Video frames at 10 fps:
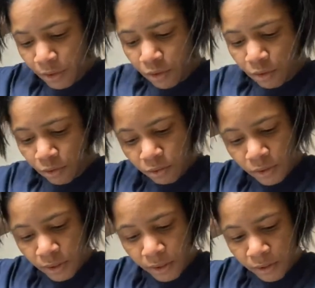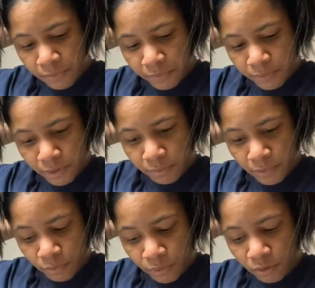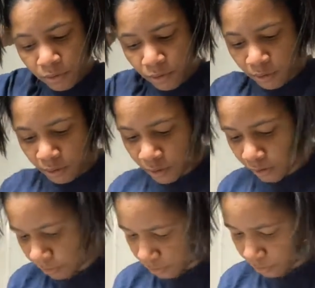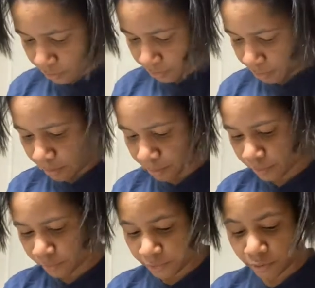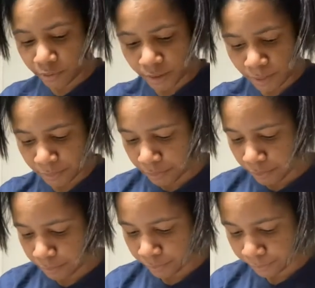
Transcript: you lose a love for something when you start dealing with certain people, certain type of people.